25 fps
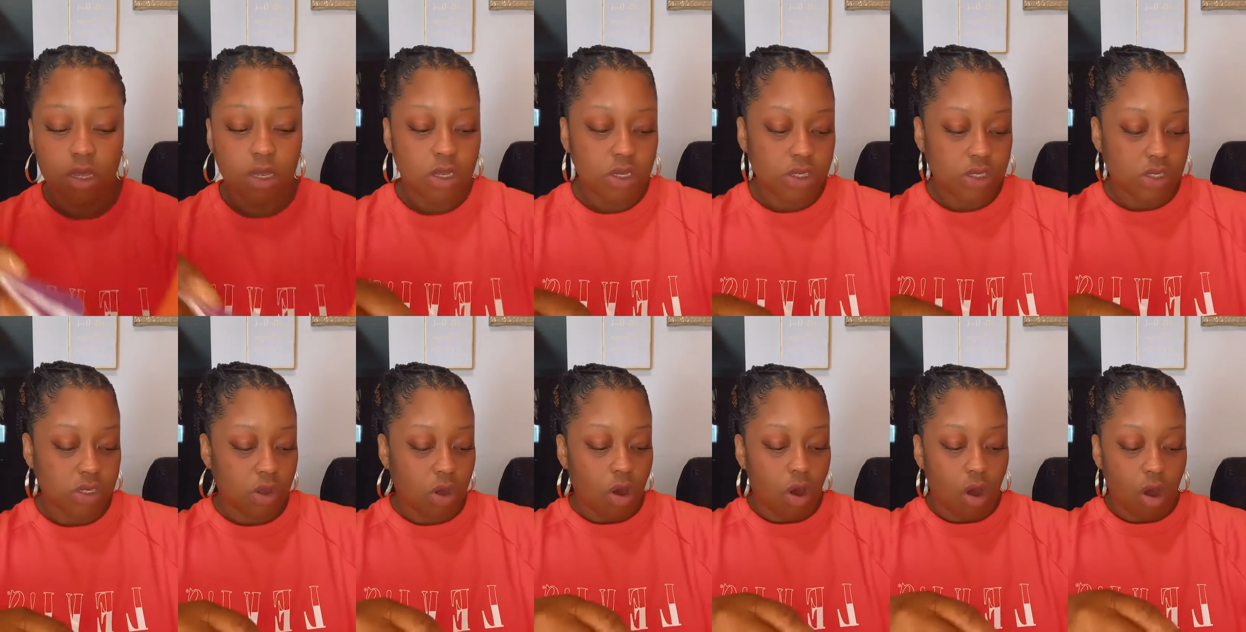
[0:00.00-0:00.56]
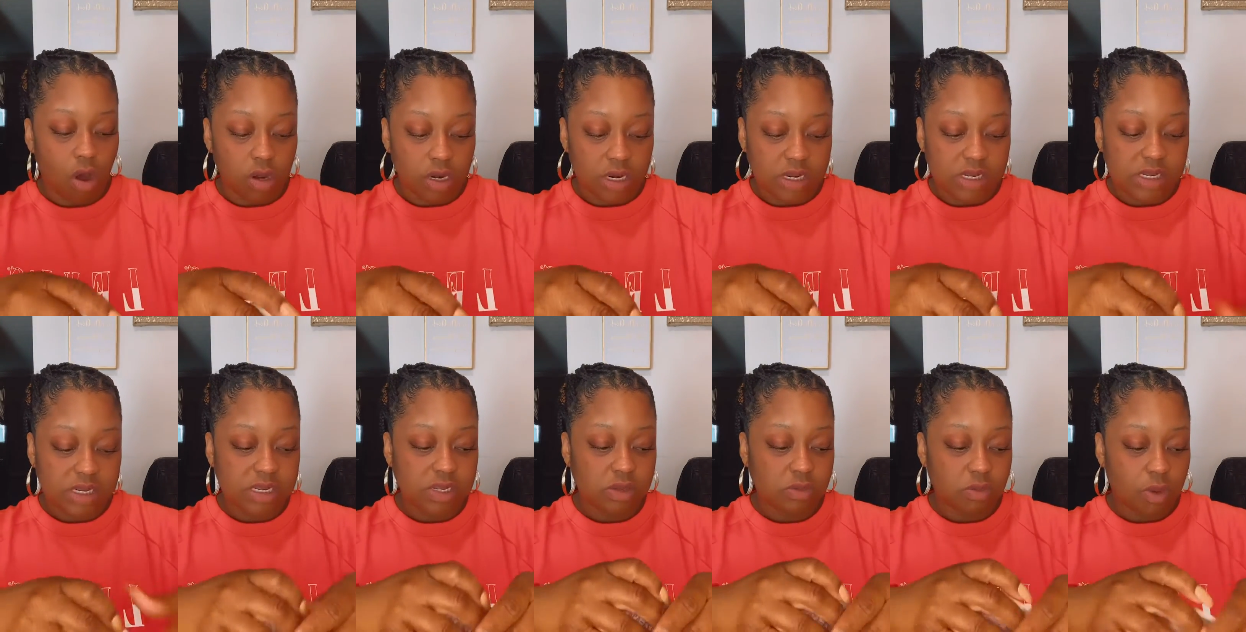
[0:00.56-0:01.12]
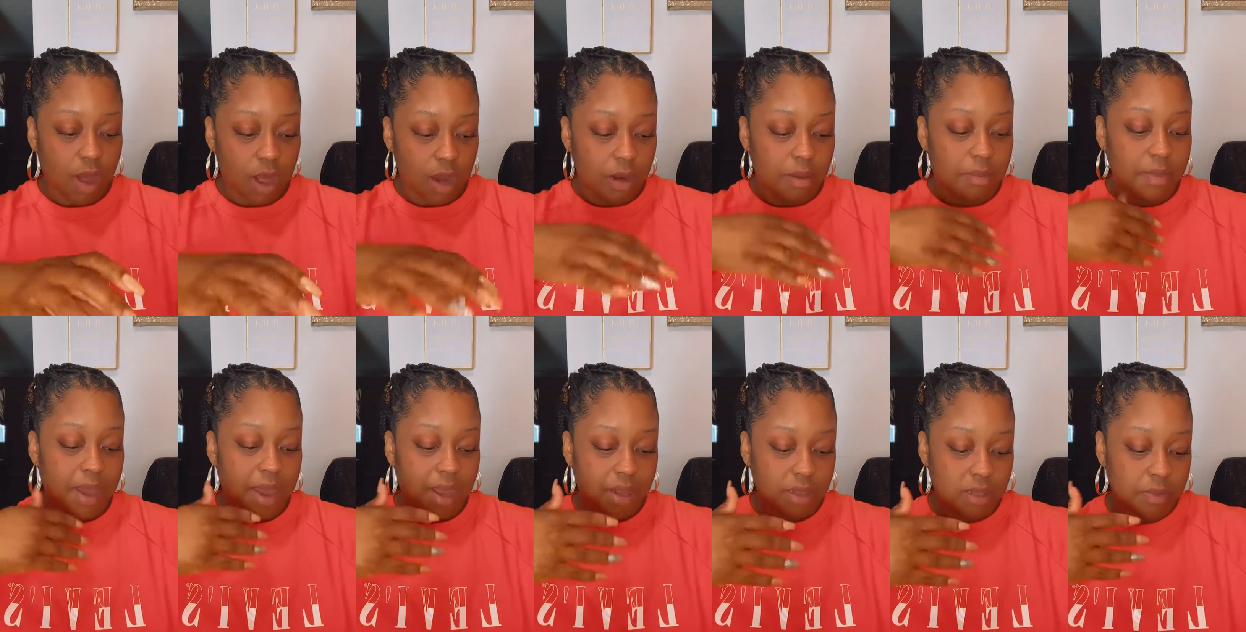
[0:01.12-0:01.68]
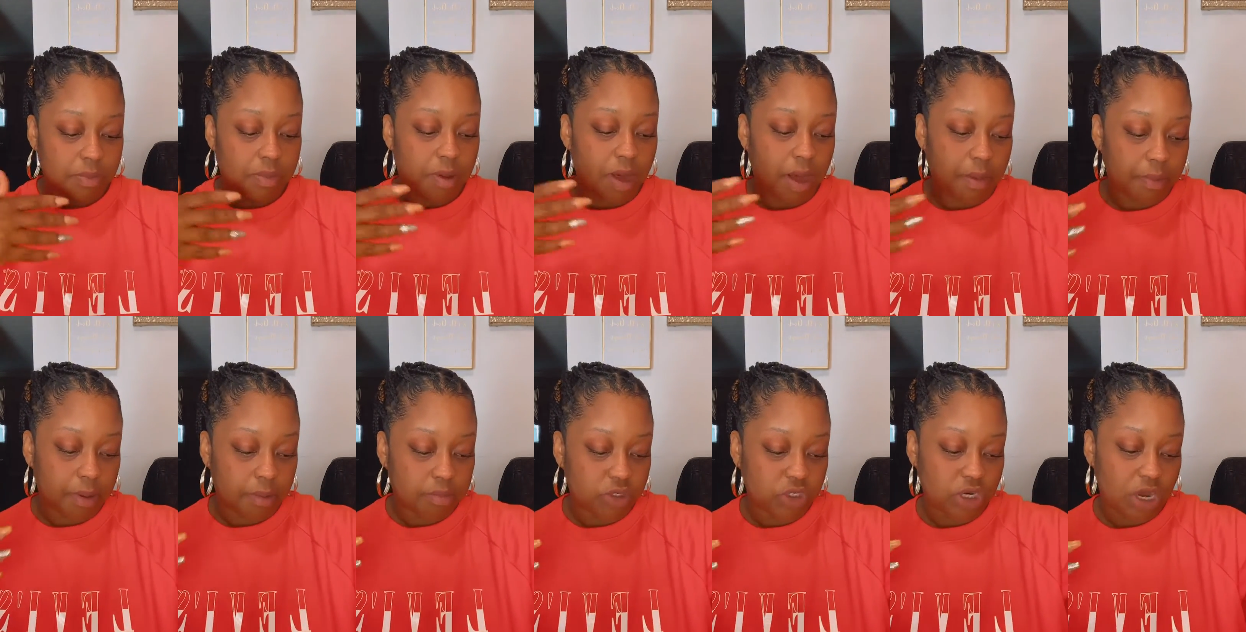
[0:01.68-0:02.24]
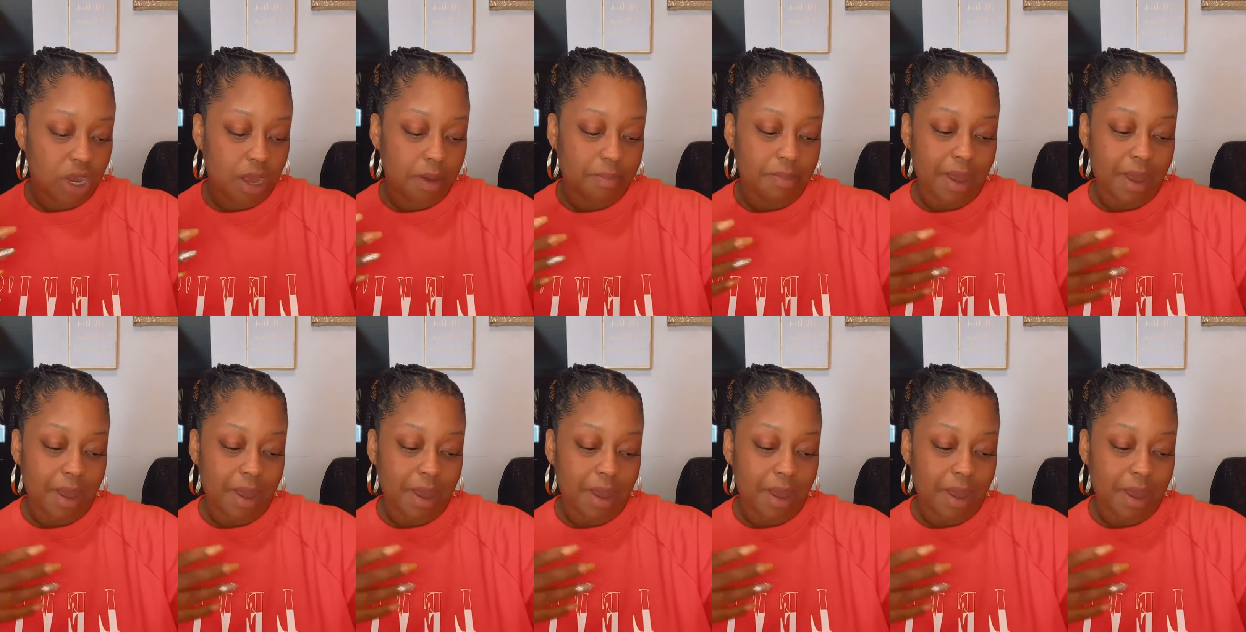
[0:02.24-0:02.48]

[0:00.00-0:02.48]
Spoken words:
So all this is while I'm at the pop-up shop.